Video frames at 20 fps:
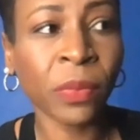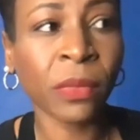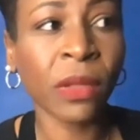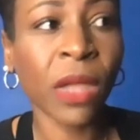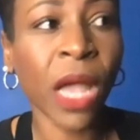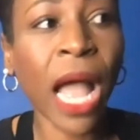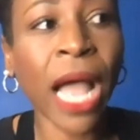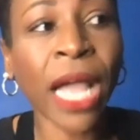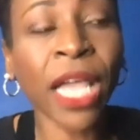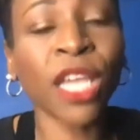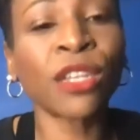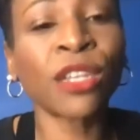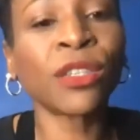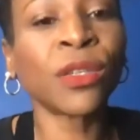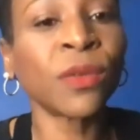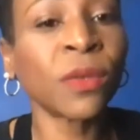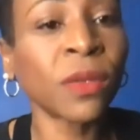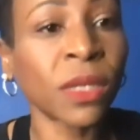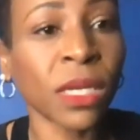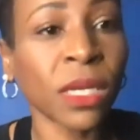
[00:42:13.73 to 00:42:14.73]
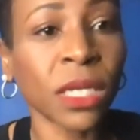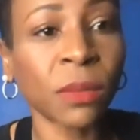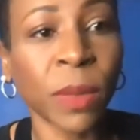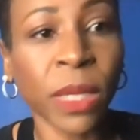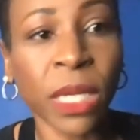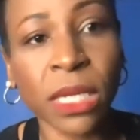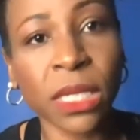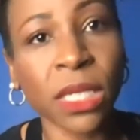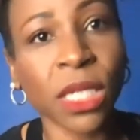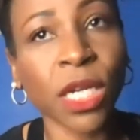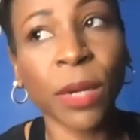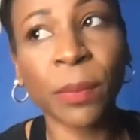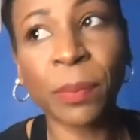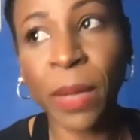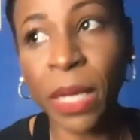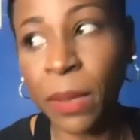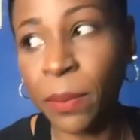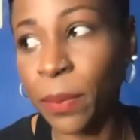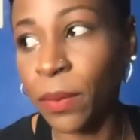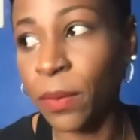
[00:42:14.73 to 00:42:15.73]
I can do this, because there are
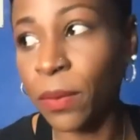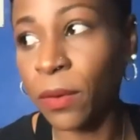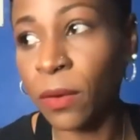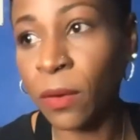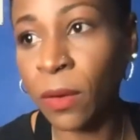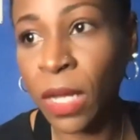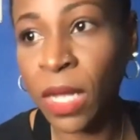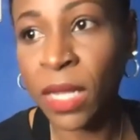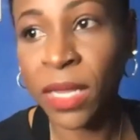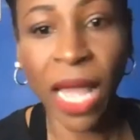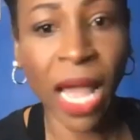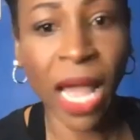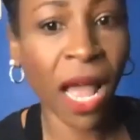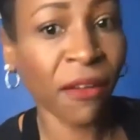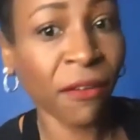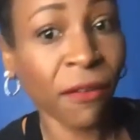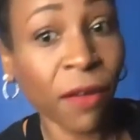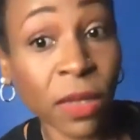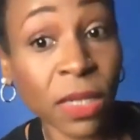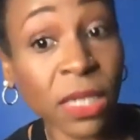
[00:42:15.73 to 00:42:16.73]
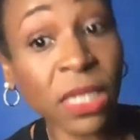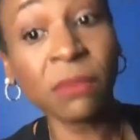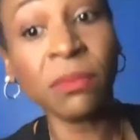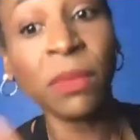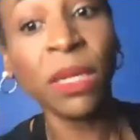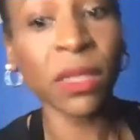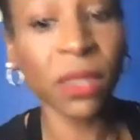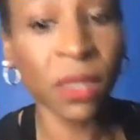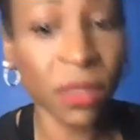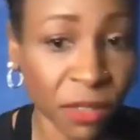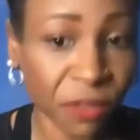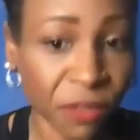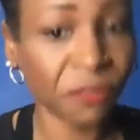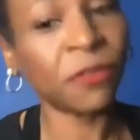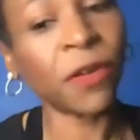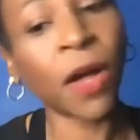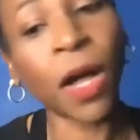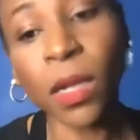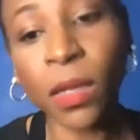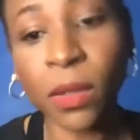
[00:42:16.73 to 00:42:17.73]
people that have all these millions of
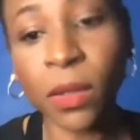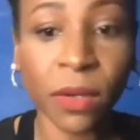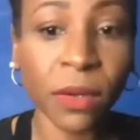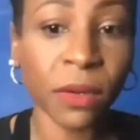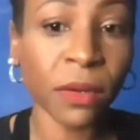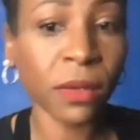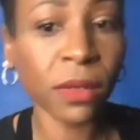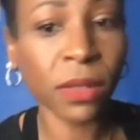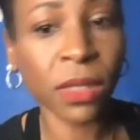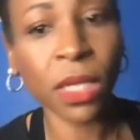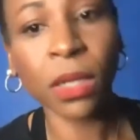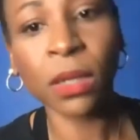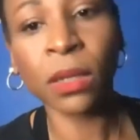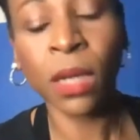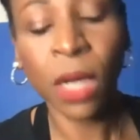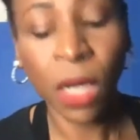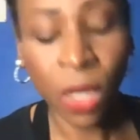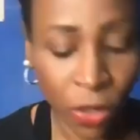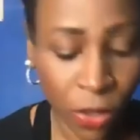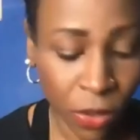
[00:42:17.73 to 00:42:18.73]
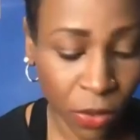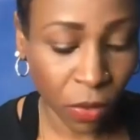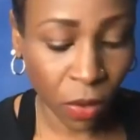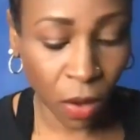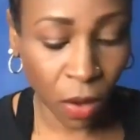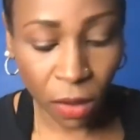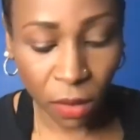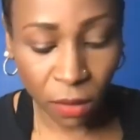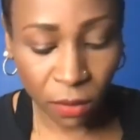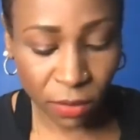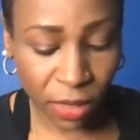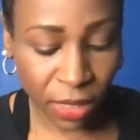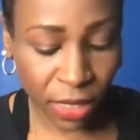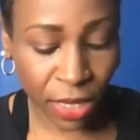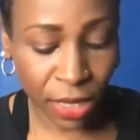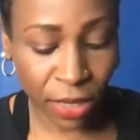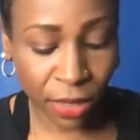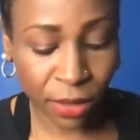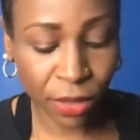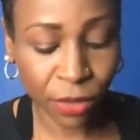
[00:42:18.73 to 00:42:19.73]
followers and, all
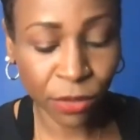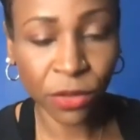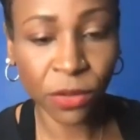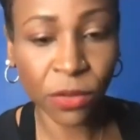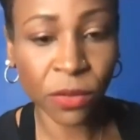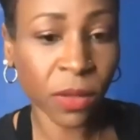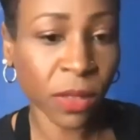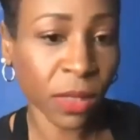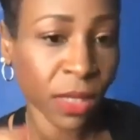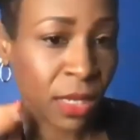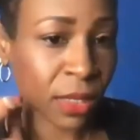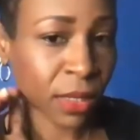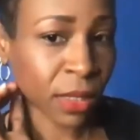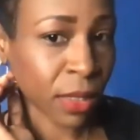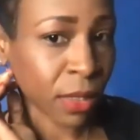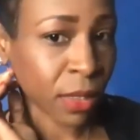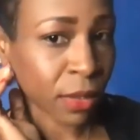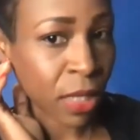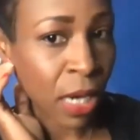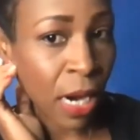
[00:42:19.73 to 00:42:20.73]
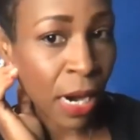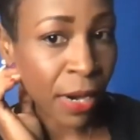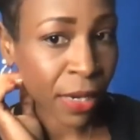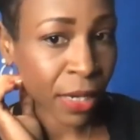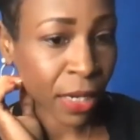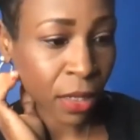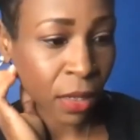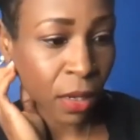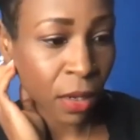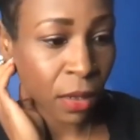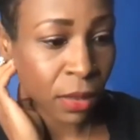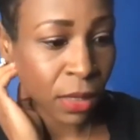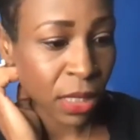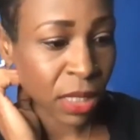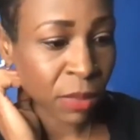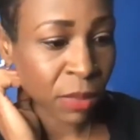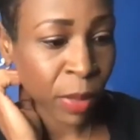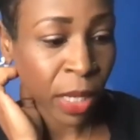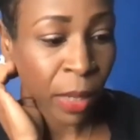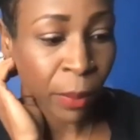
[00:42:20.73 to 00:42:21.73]
this, they're doing this and they're targeting all
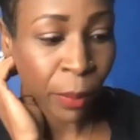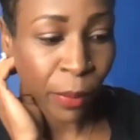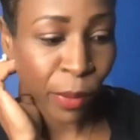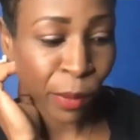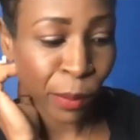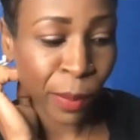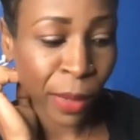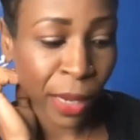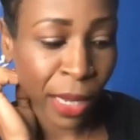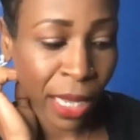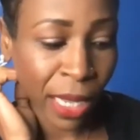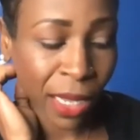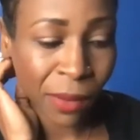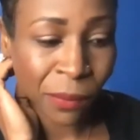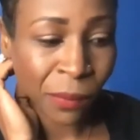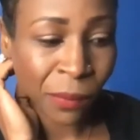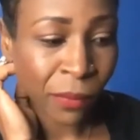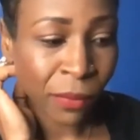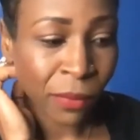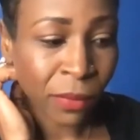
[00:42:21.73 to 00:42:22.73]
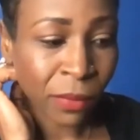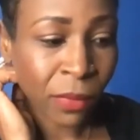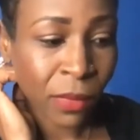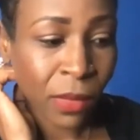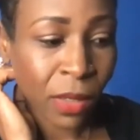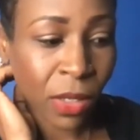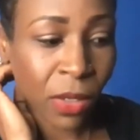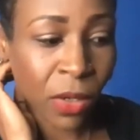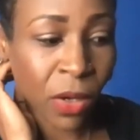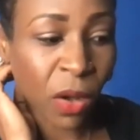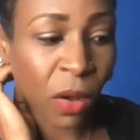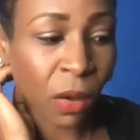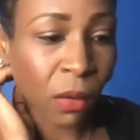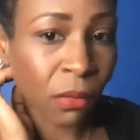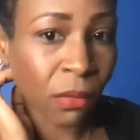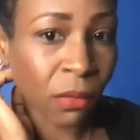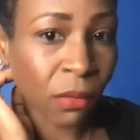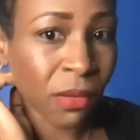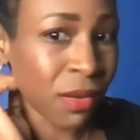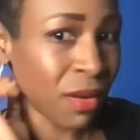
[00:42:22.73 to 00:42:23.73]
these people, but,
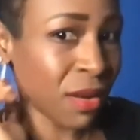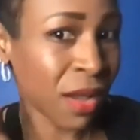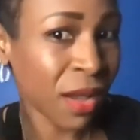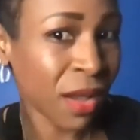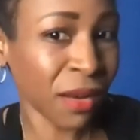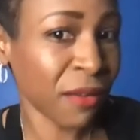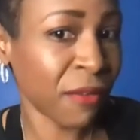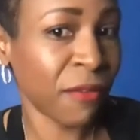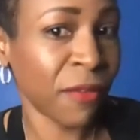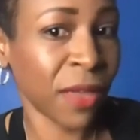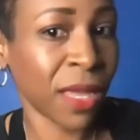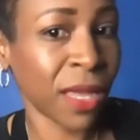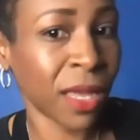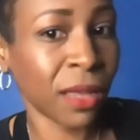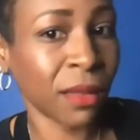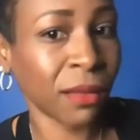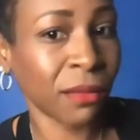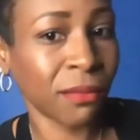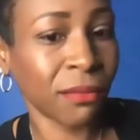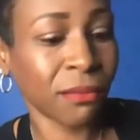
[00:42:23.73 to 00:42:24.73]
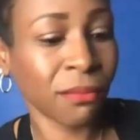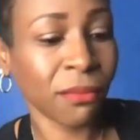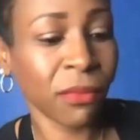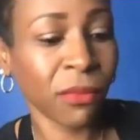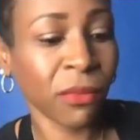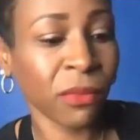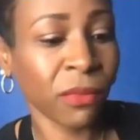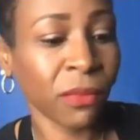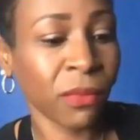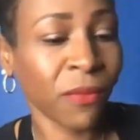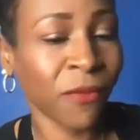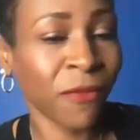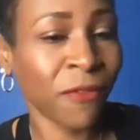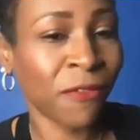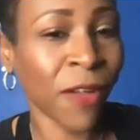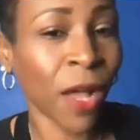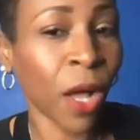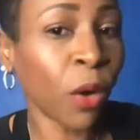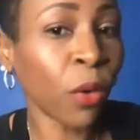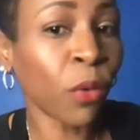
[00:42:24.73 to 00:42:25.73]
none of it
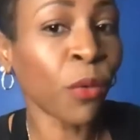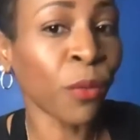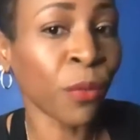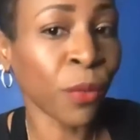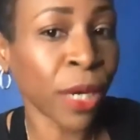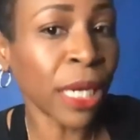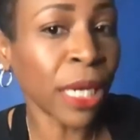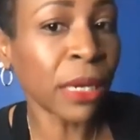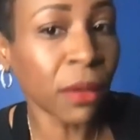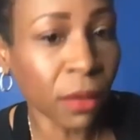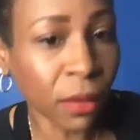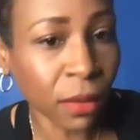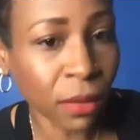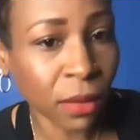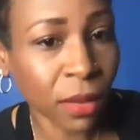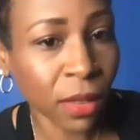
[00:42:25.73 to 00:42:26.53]
felt real,